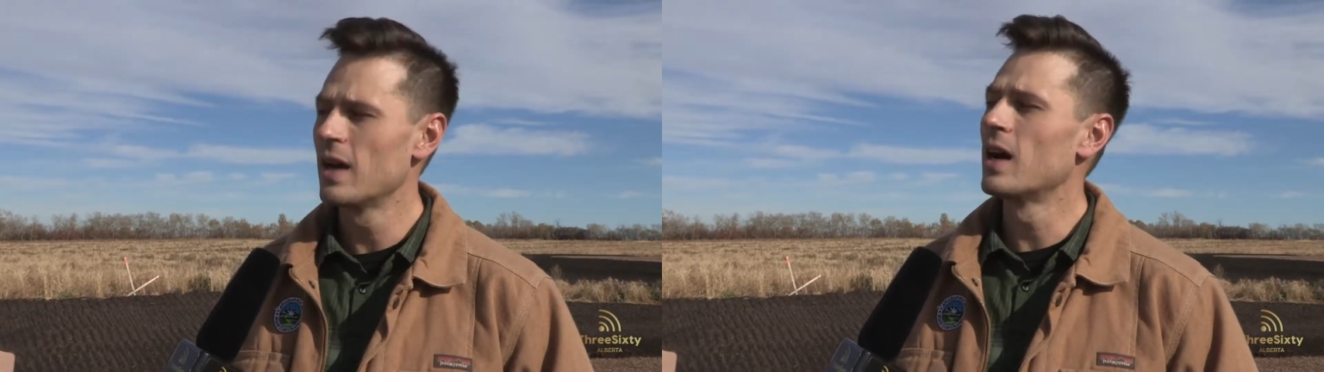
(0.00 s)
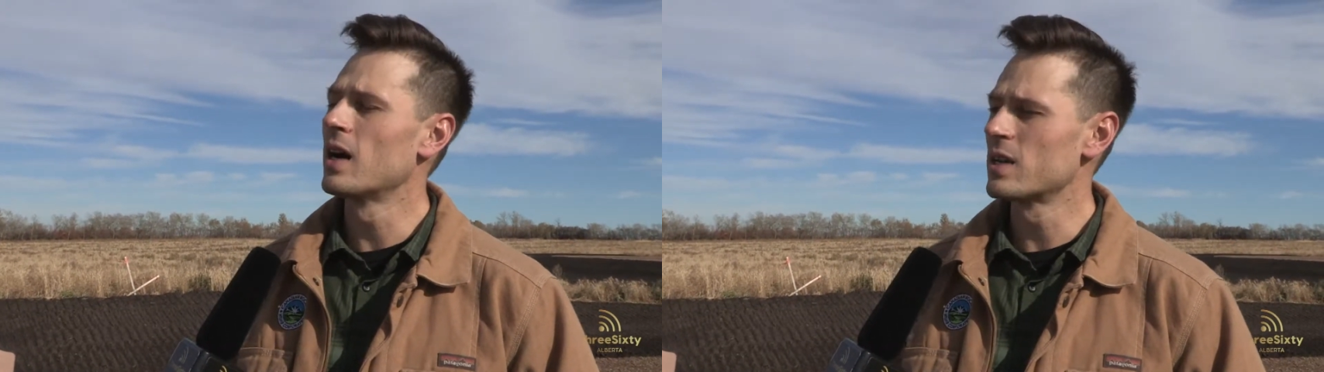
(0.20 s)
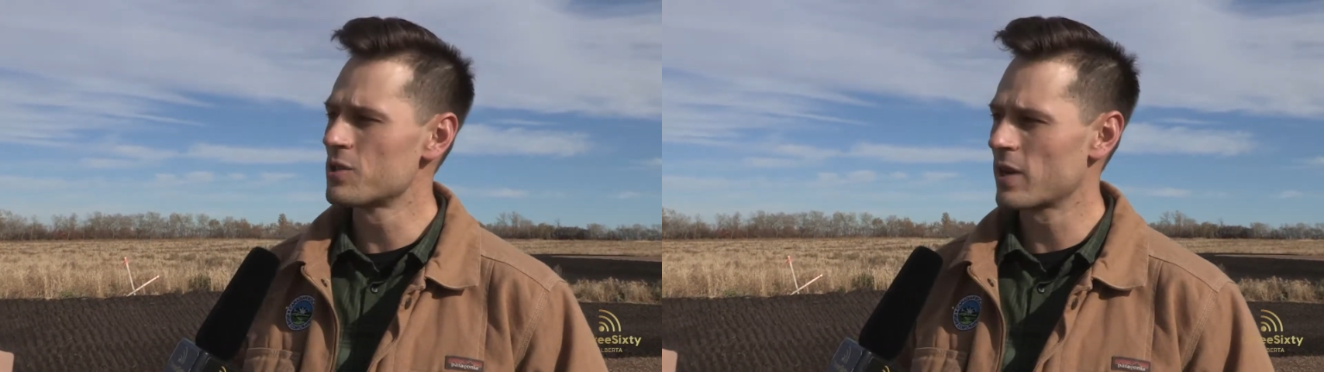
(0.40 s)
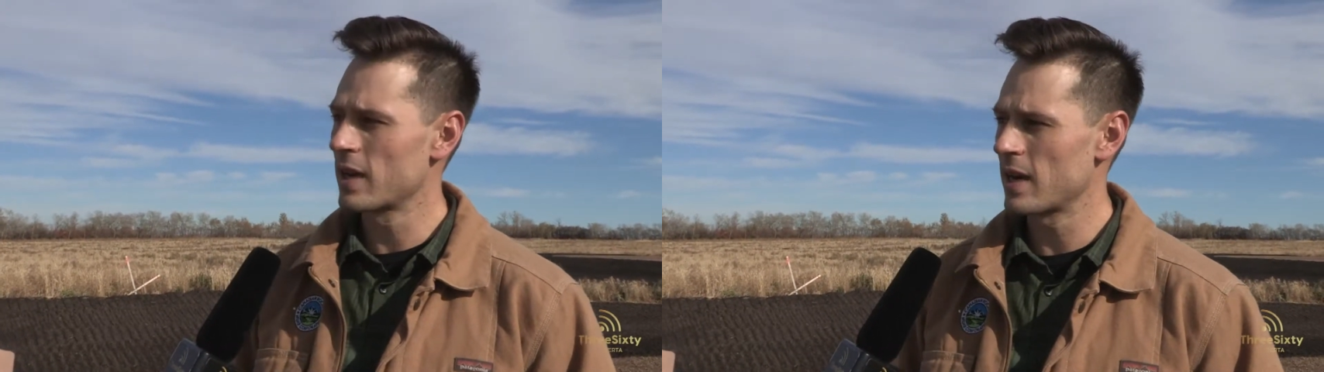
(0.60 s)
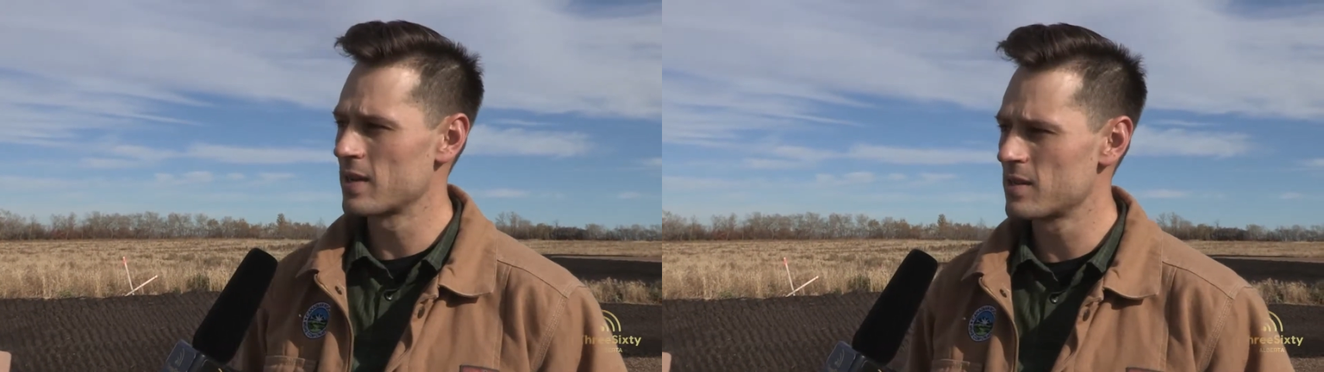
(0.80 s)
And as you
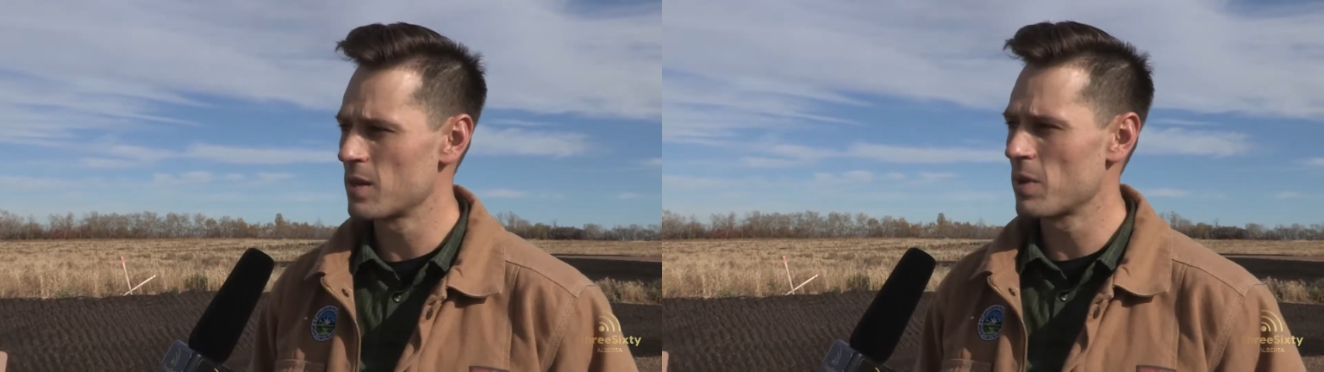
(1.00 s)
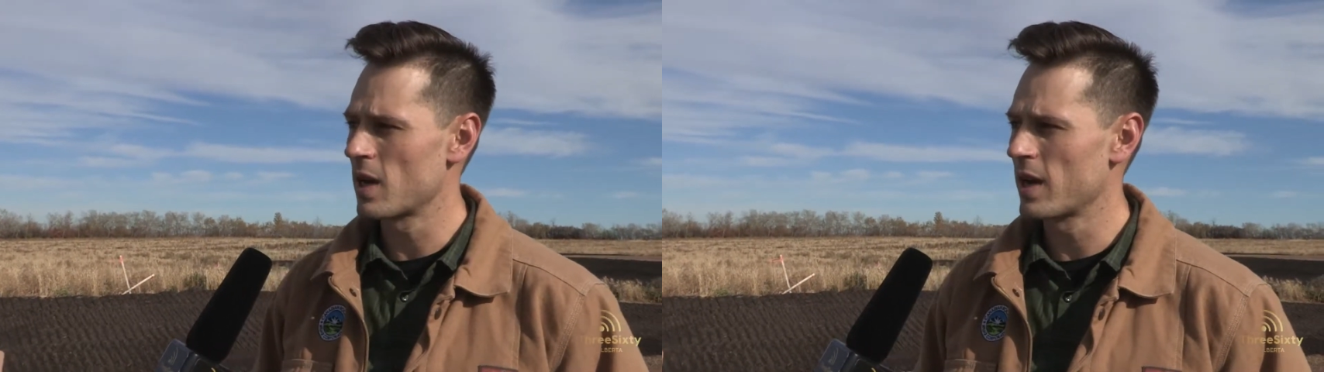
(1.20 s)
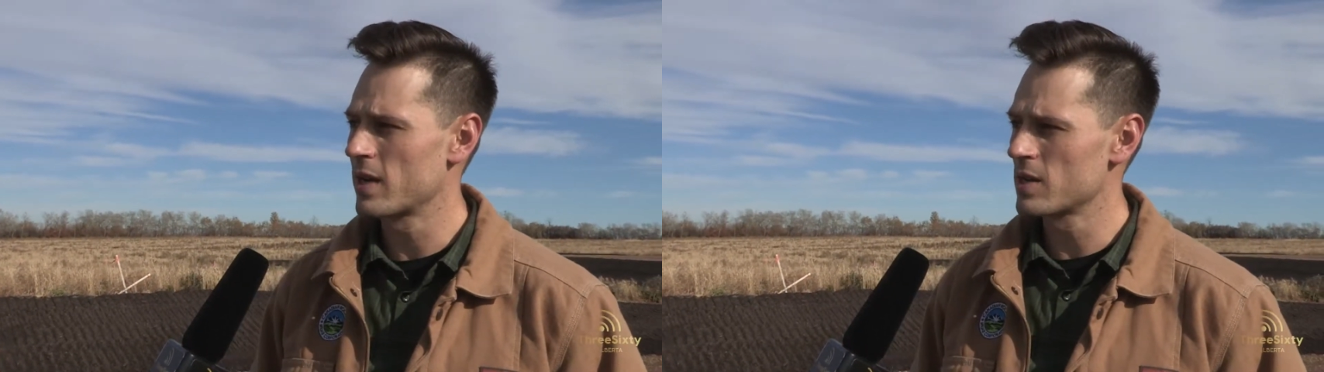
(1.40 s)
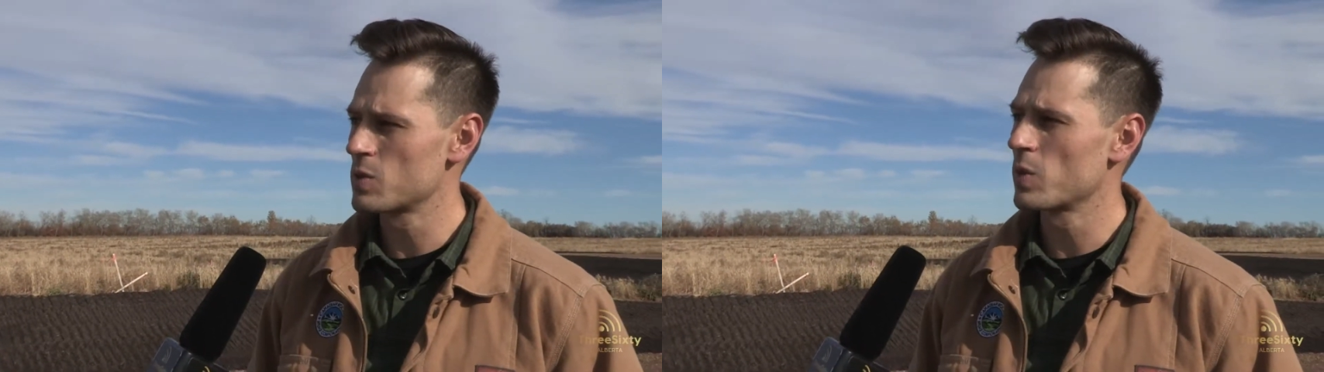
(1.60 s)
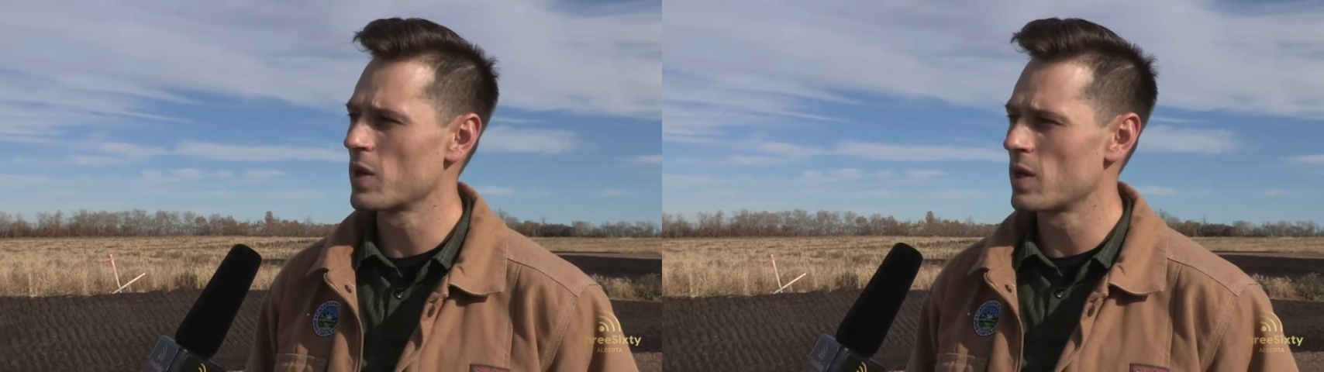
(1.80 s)
can kind of see behind
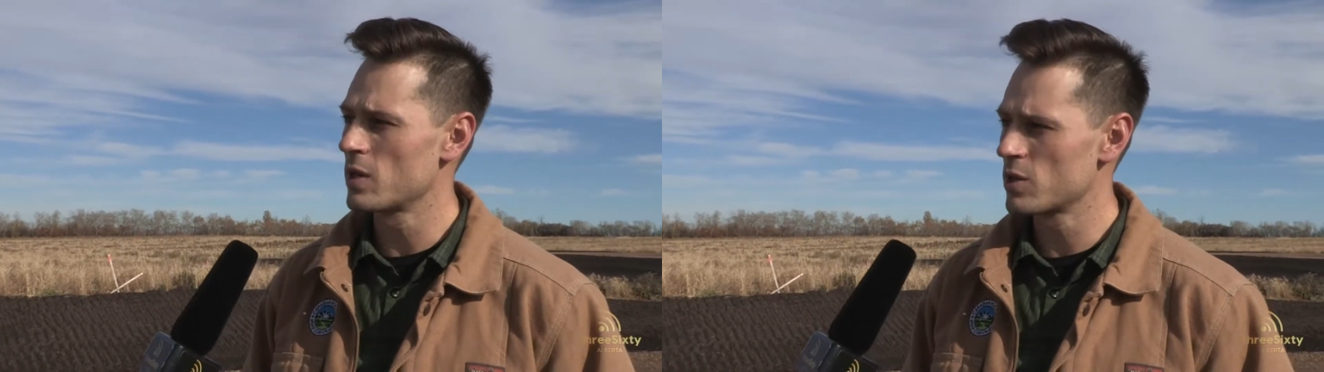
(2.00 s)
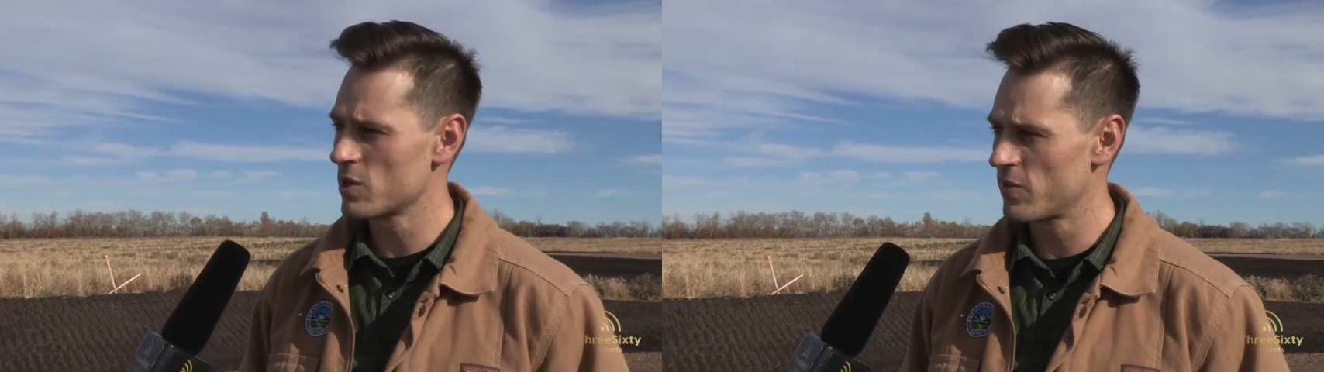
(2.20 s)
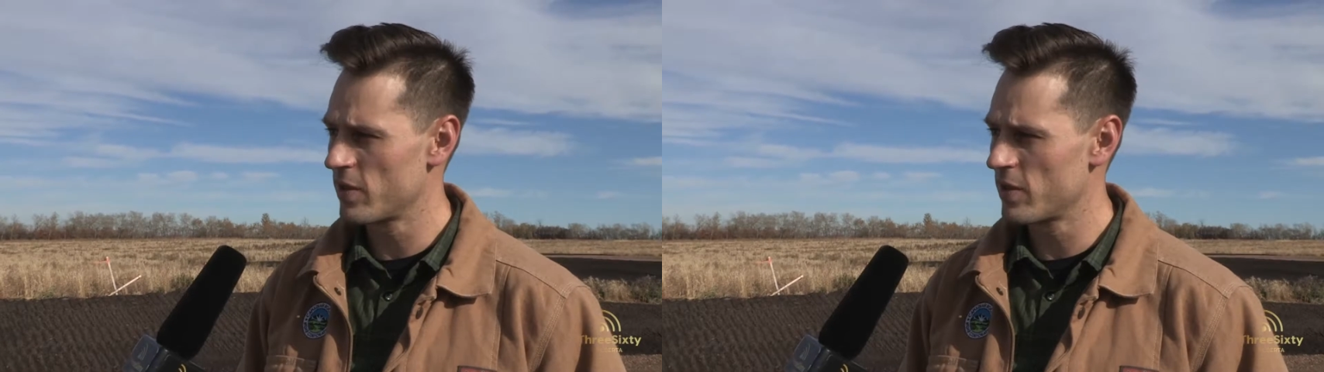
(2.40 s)
us, we just